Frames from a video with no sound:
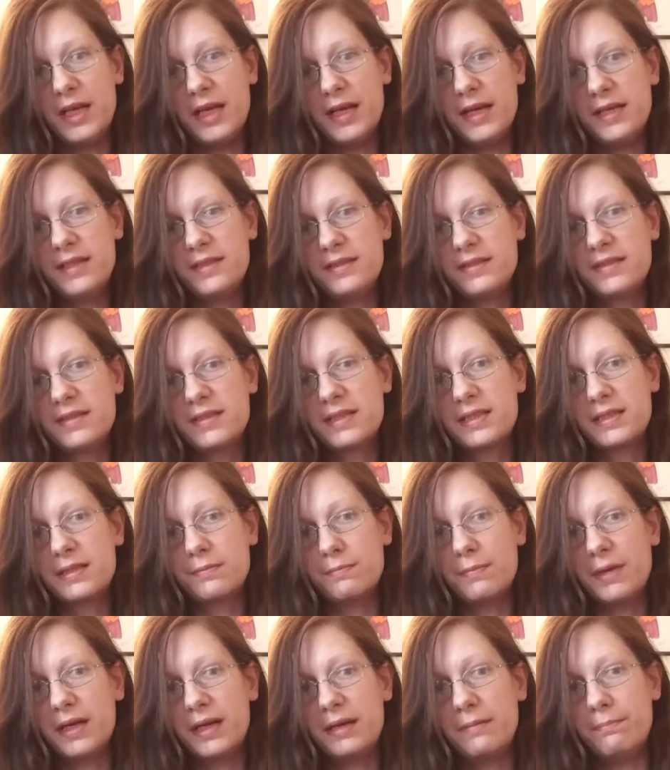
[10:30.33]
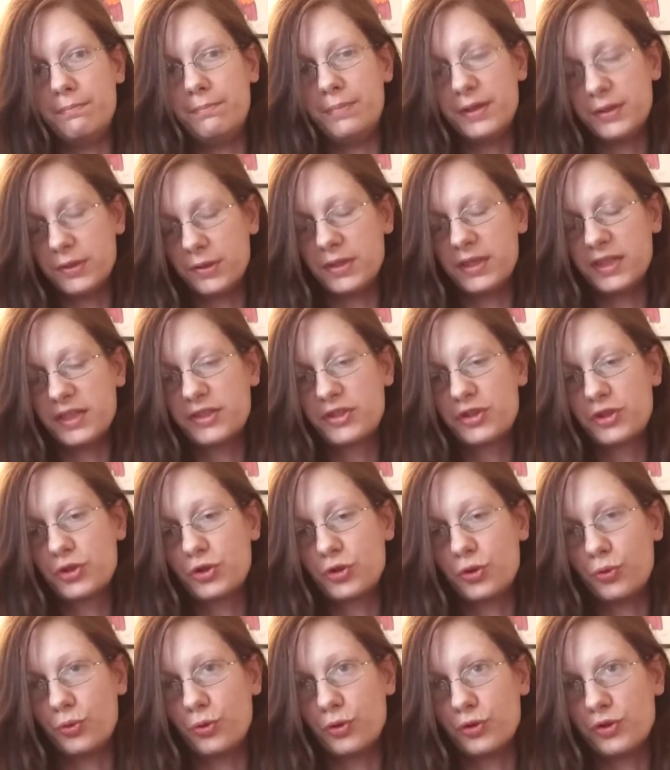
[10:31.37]
Hence my bitterness
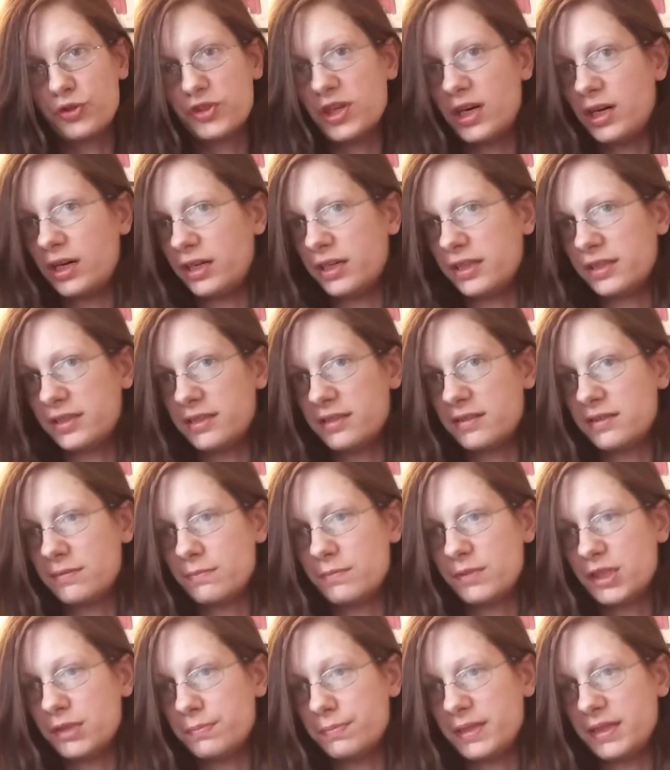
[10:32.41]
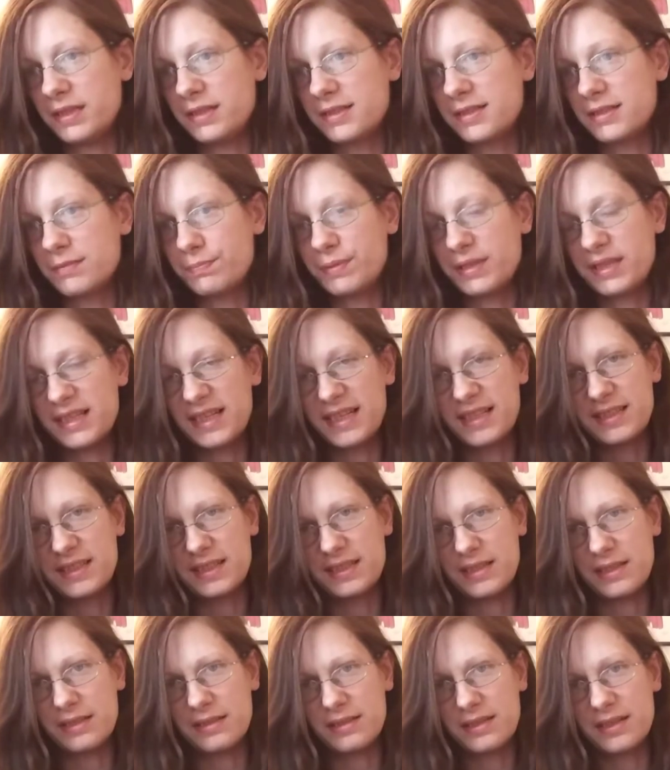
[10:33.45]
towards Autism Speaks. But that's an
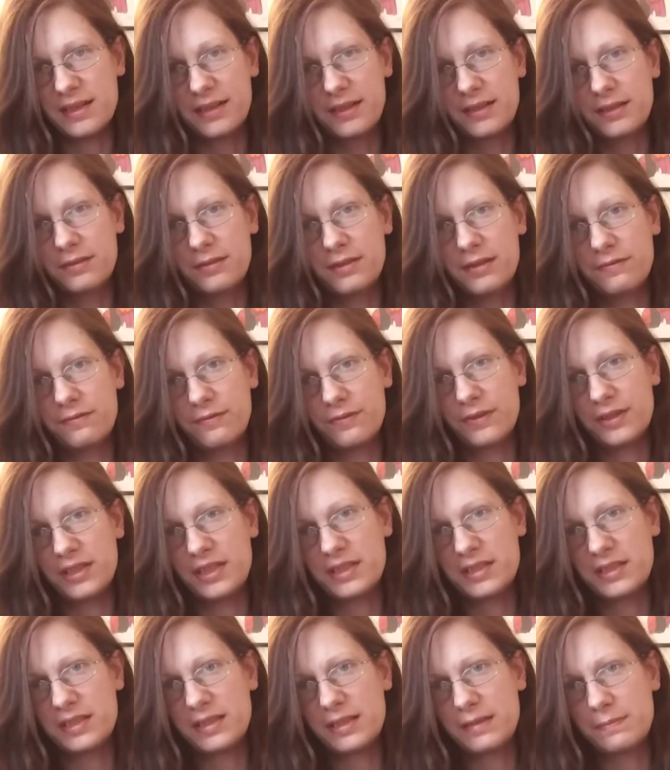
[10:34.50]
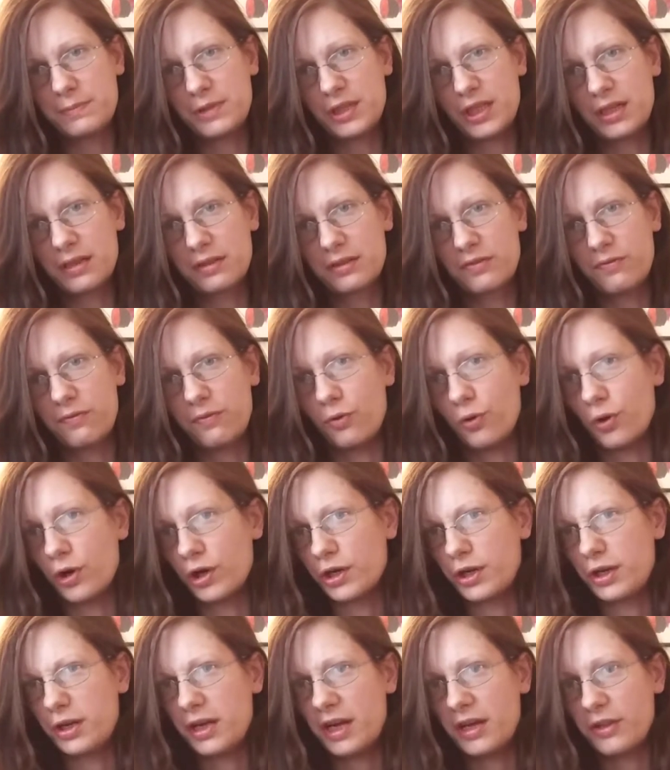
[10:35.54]
entire different subject for
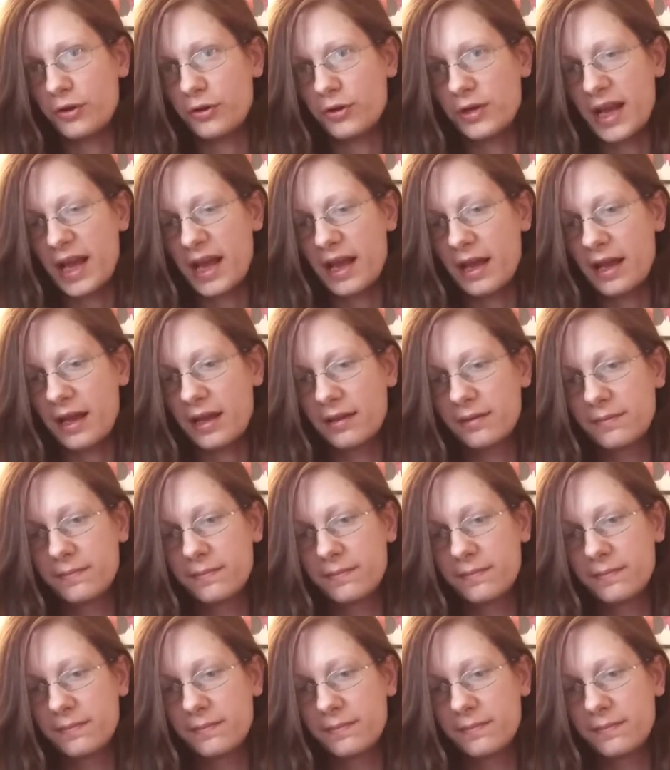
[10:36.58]
another day.